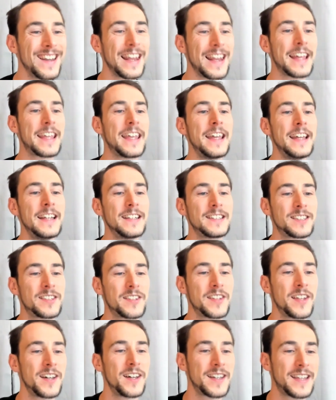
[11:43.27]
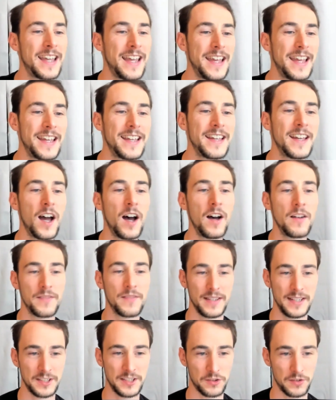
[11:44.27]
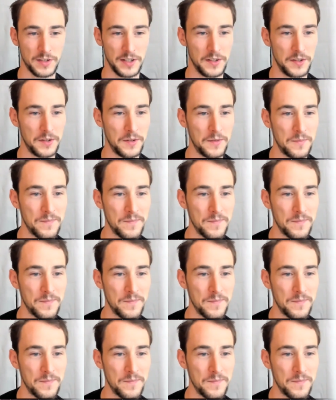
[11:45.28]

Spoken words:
he's the king of Israel.